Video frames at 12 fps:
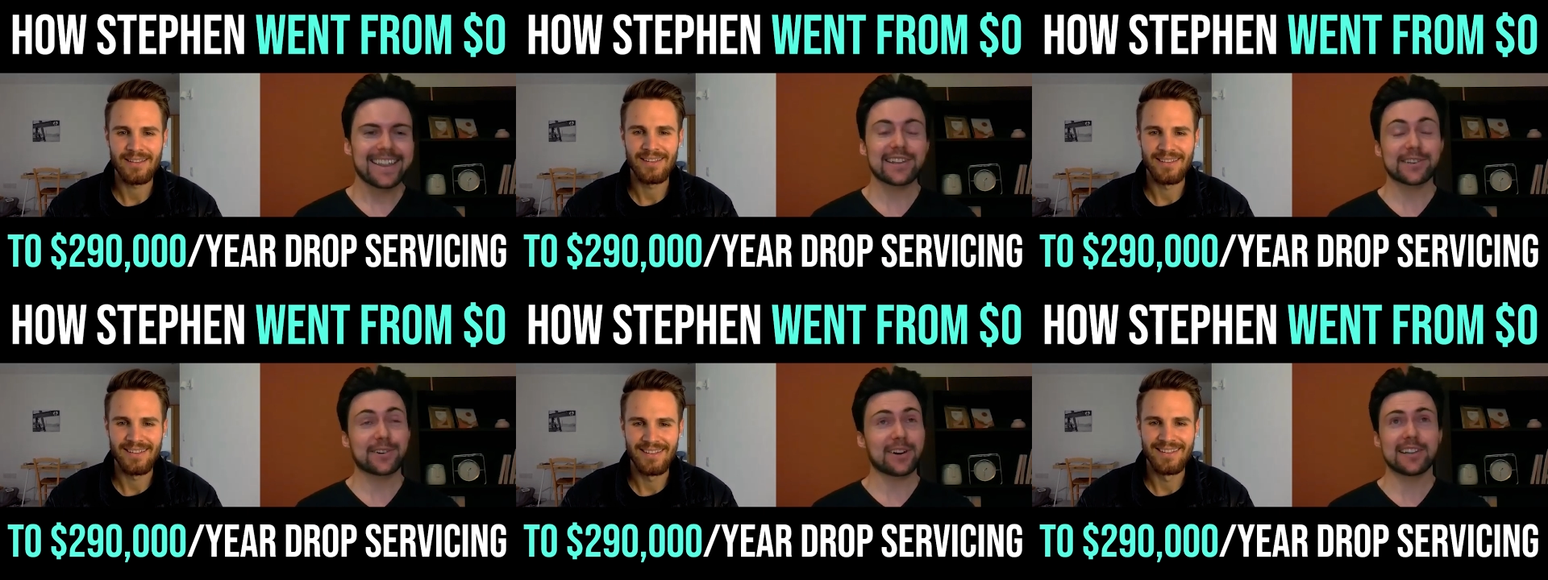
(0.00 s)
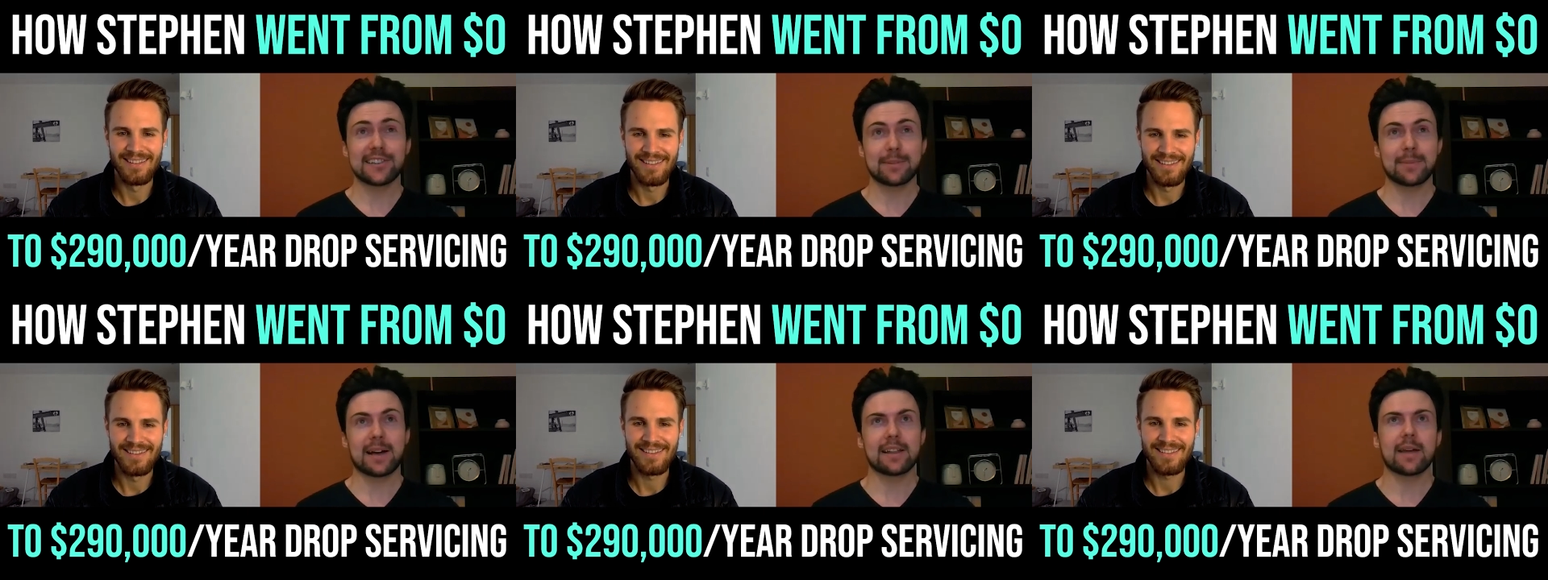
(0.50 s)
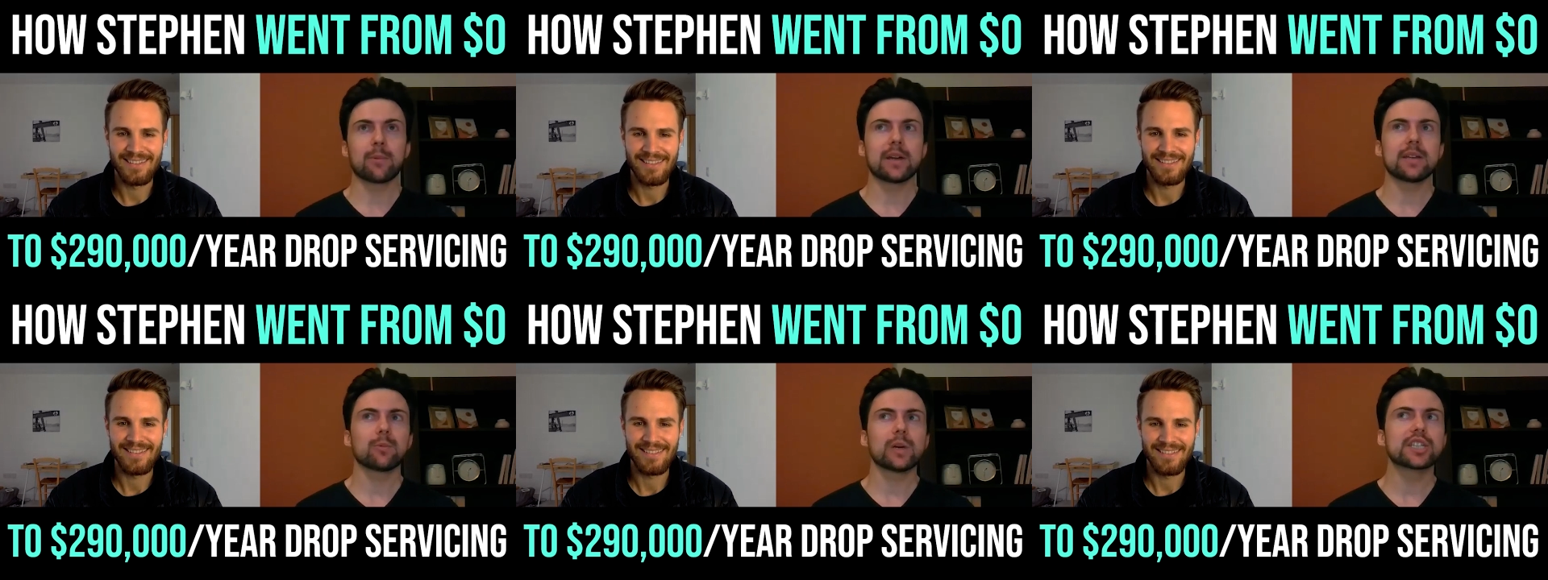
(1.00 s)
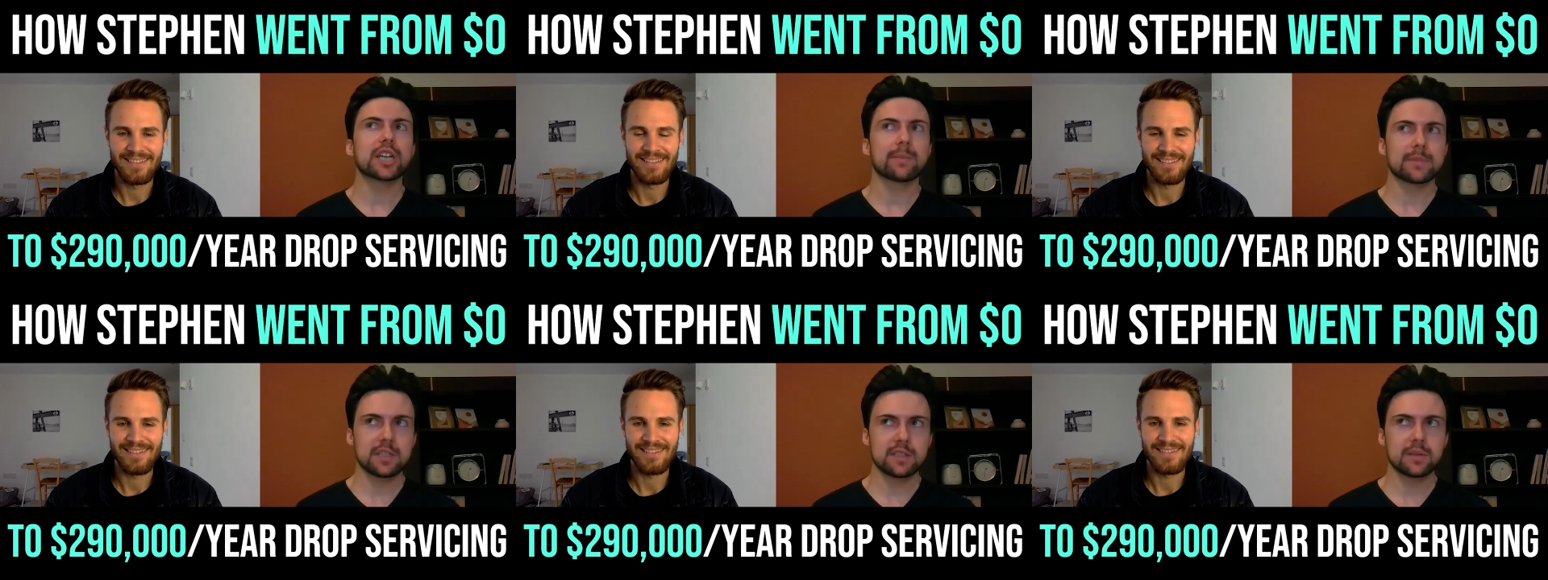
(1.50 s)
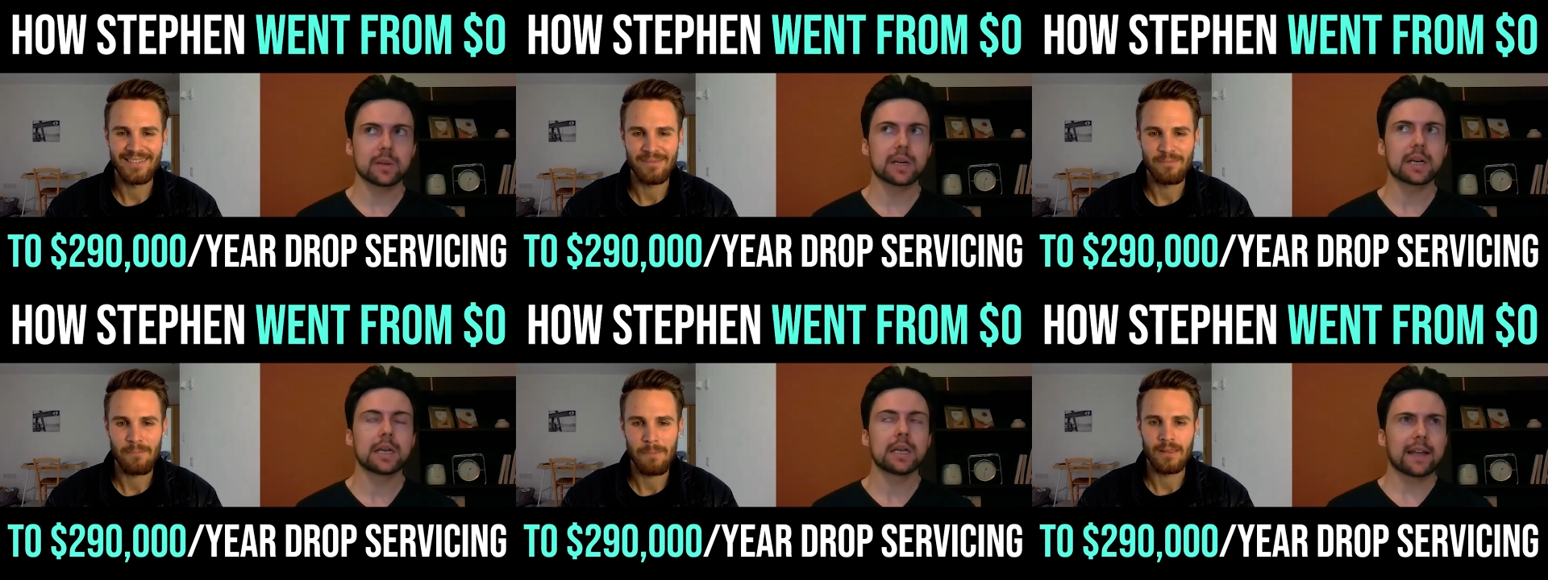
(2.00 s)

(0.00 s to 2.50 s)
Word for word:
Speaker 1: that's a crazy amount and we we jumped into it